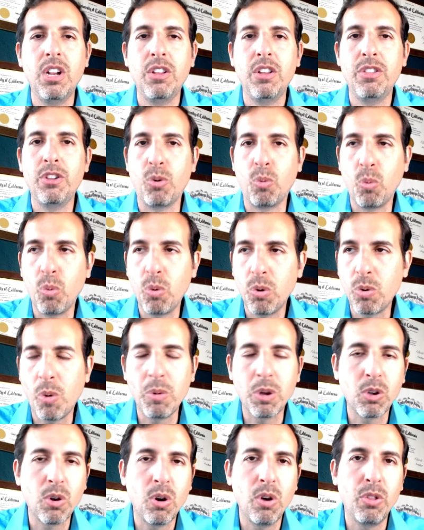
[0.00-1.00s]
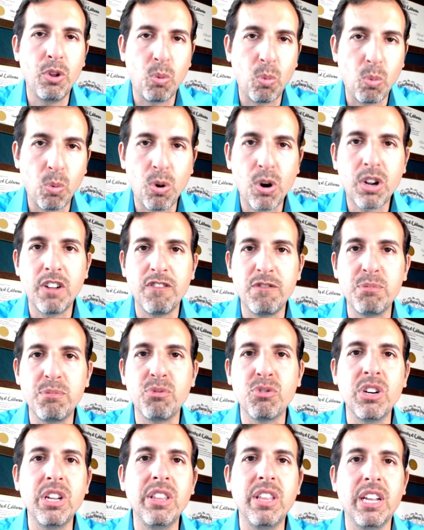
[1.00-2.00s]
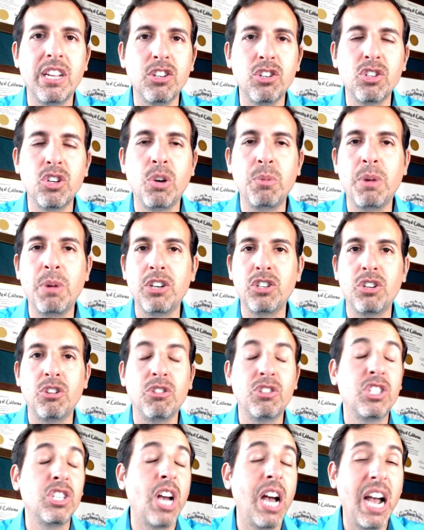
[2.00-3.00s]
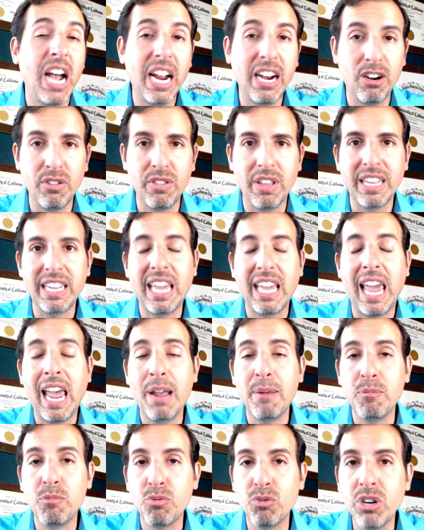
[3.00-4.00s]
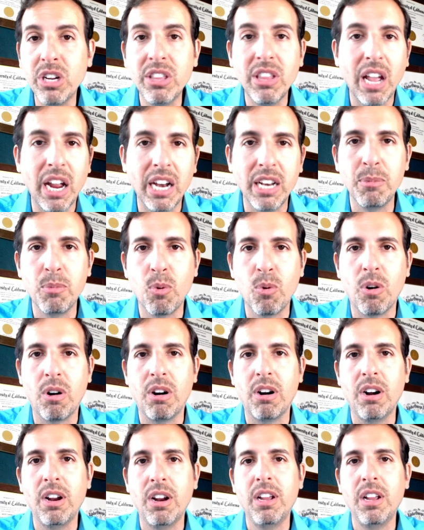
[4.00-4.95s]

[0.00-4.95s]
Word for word: Their, what we call their work of breathing is so much, they're tired, they can't breathe anymore.